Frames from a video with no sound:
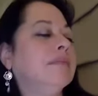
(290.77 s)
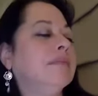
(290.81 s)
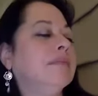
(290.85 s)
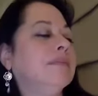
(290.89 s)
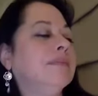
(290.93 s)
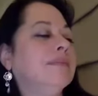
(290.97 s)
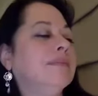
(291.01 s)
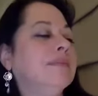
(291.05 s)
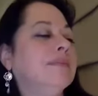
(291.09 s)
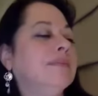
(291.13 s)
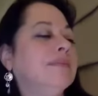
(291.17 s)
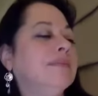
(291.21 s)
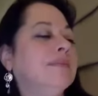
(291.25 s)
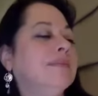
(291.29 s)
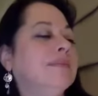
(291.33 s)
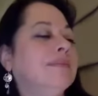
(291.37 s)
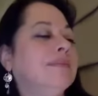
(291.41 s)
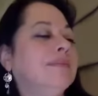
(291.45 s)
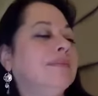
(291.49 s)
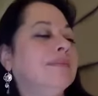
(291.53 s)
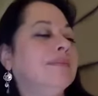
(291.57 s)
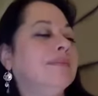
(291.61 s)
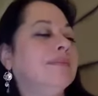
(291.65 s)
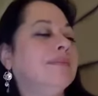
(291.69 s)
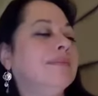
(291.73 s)

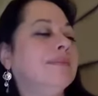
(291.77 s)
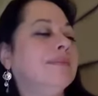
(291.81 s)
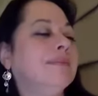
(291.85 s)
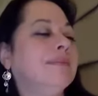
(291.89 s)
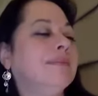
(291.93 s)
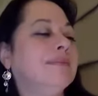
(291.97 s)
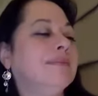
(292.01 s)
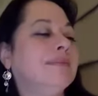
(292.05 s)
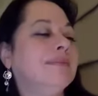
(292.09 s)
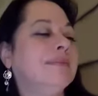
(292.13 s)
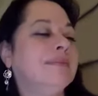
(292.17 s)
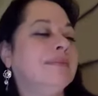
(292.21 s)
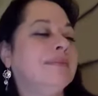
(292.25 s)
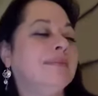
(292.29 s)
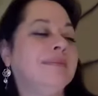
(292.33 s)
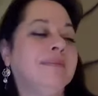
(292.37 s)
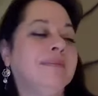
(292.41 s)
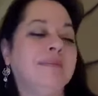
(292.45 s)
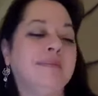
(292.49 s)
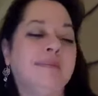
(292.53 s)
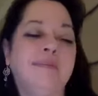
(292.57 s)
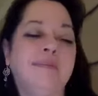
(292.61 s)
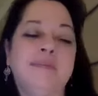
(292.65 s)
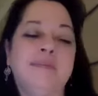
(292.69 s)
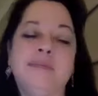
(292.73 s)

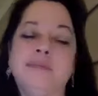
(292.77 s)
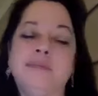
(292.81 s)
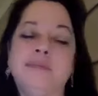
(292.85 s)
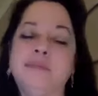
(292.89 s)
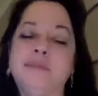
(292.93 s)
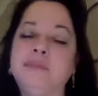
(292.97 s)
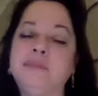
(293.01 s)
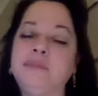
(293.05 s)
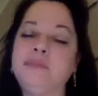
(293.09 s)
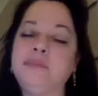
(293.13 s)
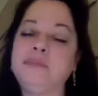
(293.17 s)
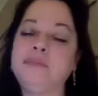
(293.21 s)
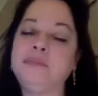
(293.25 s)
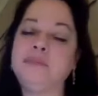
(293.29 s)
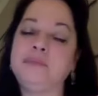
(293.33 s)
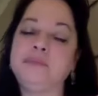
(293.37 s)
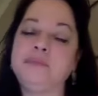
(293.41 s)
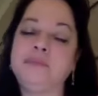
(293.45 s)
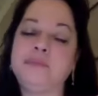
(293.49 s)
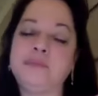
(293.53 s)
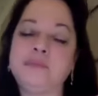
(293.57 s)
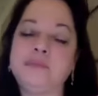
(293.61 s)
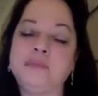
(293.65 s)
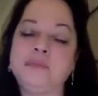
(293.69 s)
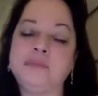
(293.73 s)

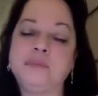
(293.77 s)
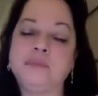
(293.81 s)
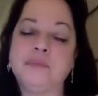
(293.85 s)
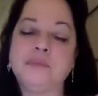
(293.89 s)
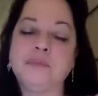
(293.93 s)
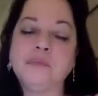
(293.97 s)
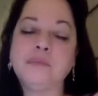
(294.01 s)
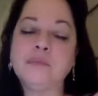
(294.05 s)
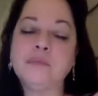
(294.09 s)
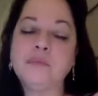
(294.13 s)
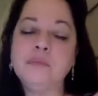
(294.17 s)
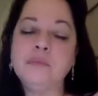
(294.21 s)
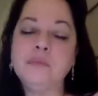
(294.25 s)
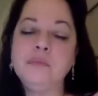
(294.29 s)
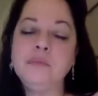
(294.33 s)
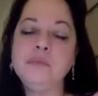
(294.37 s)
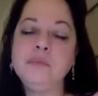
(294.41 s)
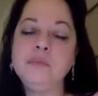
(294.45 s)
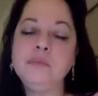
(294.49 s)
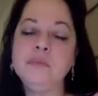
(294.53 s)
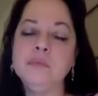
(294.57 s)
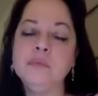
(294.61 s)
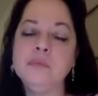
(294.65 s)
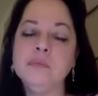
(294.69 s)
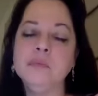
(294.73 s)

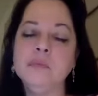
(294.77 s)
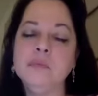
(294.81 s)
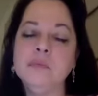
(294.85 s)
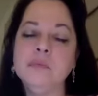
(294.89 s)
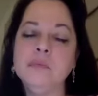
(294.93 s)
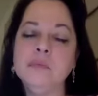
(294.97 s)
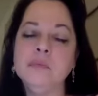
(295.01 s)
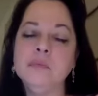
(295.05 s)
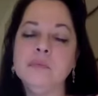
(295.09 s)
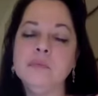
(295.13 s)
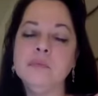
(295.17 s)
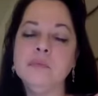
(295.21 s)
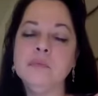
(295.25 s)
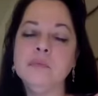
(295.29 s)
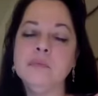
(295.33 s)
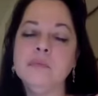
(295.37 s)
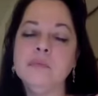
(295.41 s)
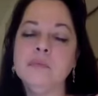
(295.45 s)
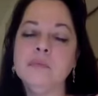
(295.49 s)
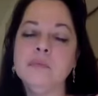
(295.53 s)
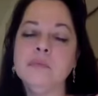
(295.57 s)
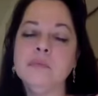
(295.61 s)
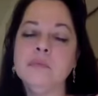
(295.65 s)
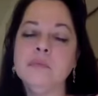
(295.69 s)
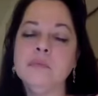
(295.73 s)

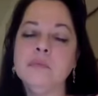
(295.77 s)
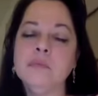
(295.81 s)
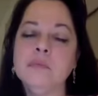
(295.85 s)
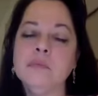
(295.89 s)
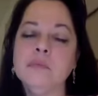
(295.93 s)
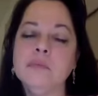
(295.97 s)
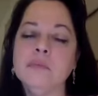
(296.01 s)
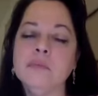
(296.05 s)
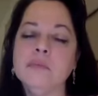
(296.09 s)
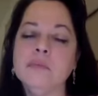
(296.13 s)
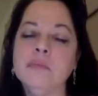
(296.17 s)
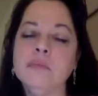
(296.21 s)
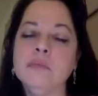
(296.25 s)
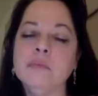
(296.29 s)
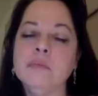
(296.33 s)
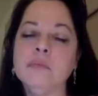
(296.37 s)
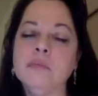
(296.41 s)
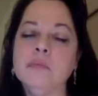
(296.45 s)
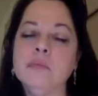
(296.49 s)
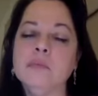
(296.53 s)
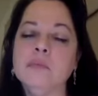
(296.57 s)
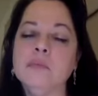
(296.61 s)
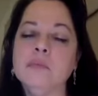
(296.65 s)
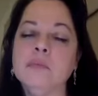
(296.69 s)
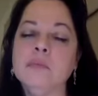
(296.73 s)

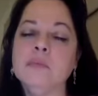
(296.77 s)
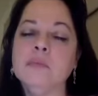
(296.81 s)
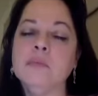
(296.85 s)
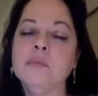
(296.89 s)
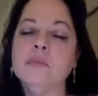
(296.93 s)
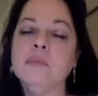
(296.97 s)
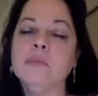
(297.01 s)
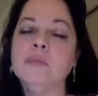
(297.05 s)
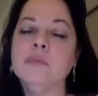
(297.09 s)
No one is speaking in this clip.